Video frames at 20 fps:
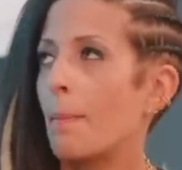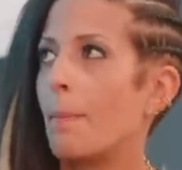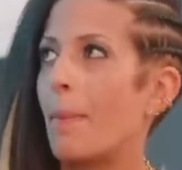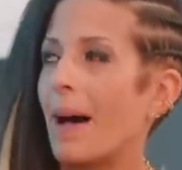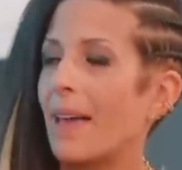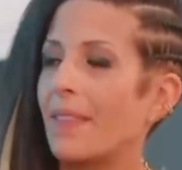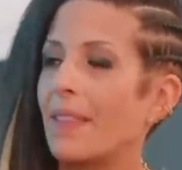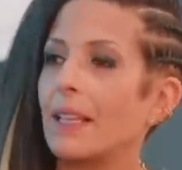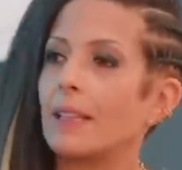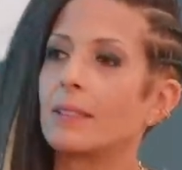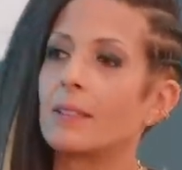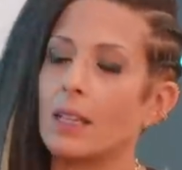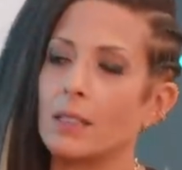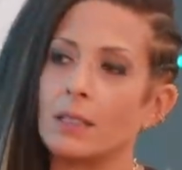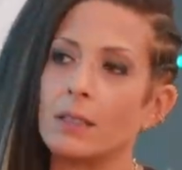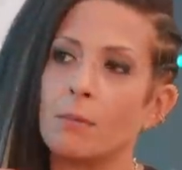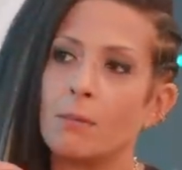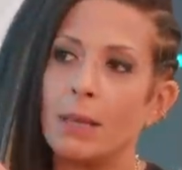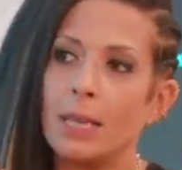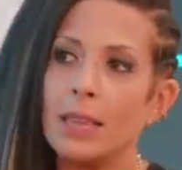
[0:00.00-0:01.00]
but that
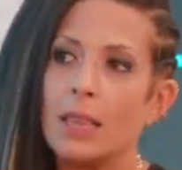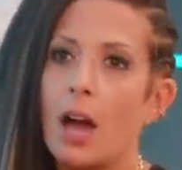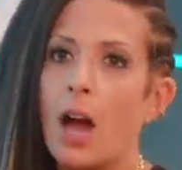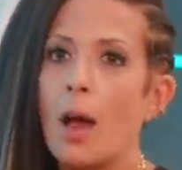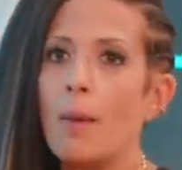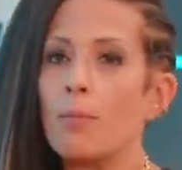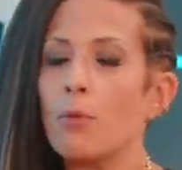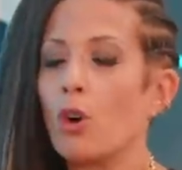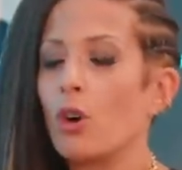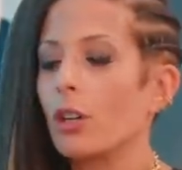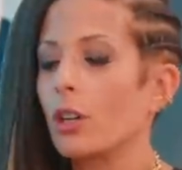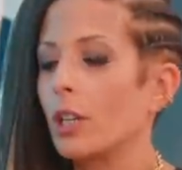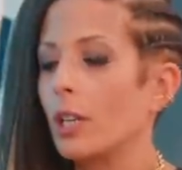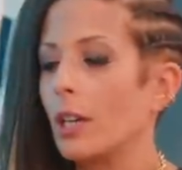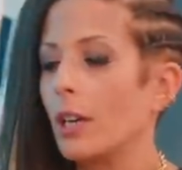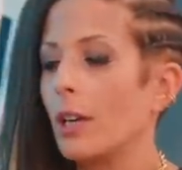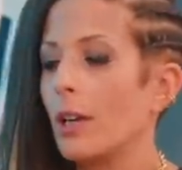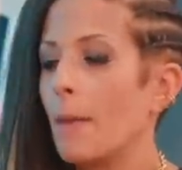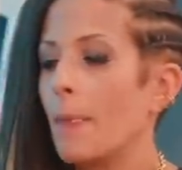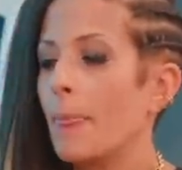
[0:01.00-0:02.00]
doesn't mean that I'm not going
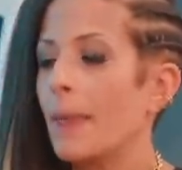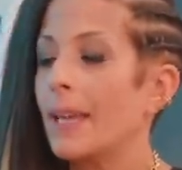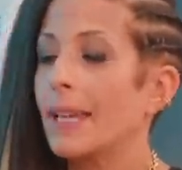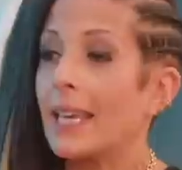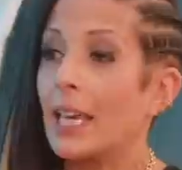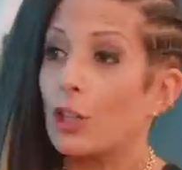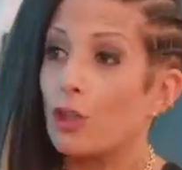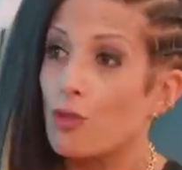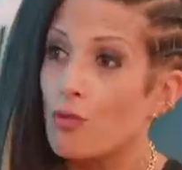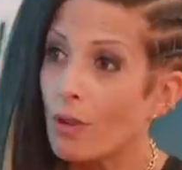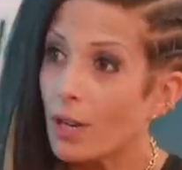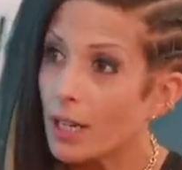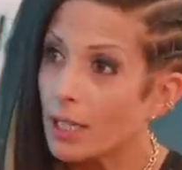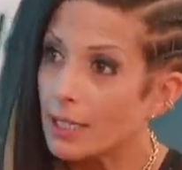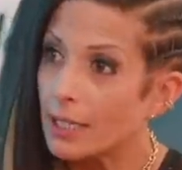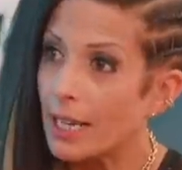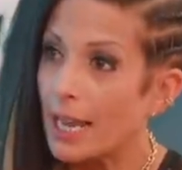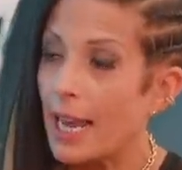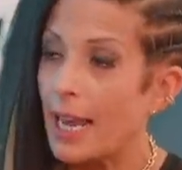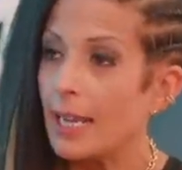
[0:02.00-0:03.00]
to get
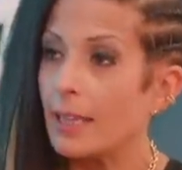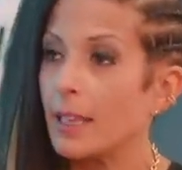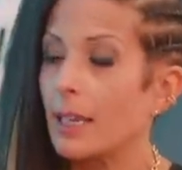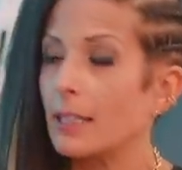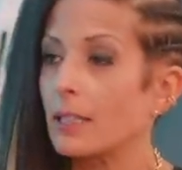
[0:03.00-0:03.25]
triggered again.